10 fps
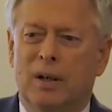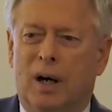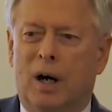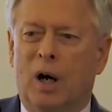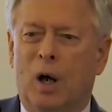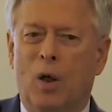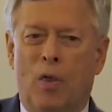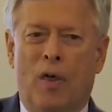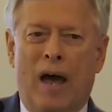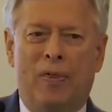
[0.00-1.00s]

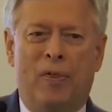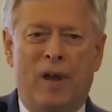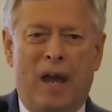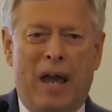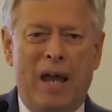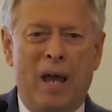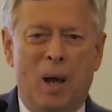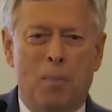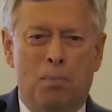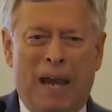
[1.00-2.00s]
that the
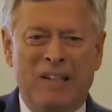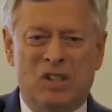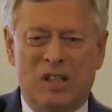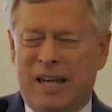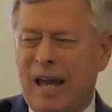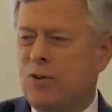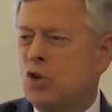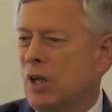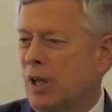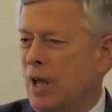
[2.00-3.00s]
basic
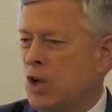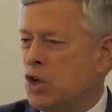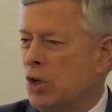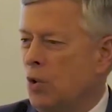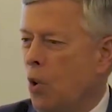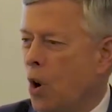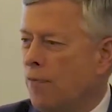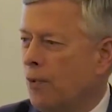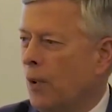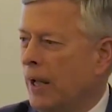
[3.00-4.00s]
education
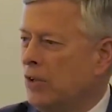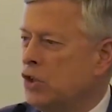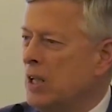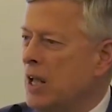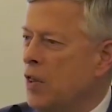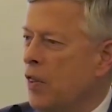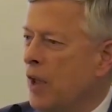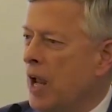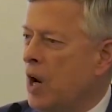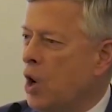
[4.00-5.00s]
offerings in
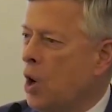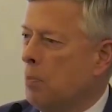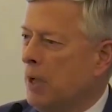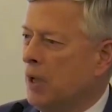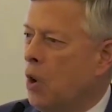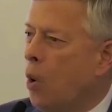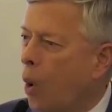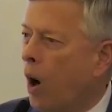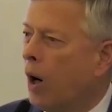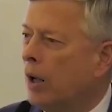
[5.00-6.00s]
the urban
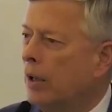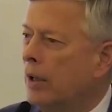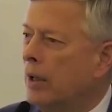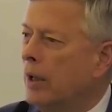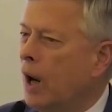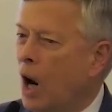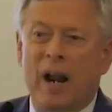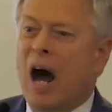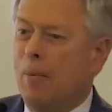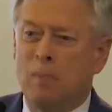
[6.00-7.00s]
core are
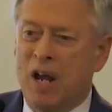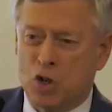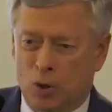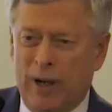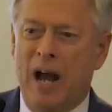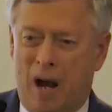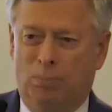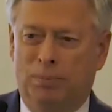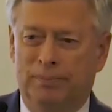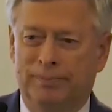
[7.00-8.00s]
not measuring
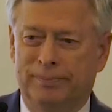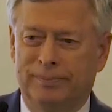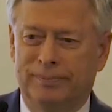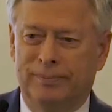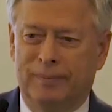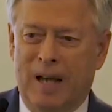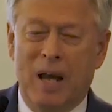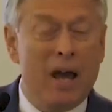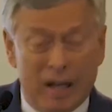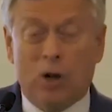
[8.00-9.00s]
up.
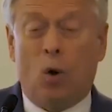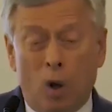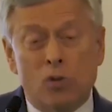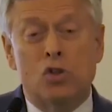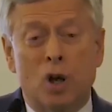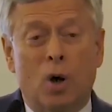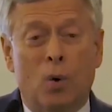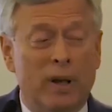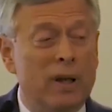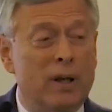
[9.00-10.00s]
It
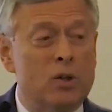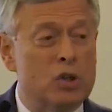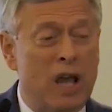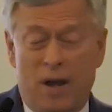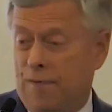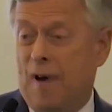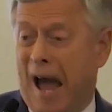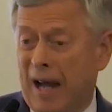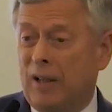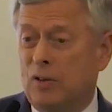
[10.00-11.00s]
also is a
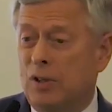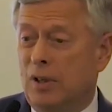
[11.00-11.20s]
fact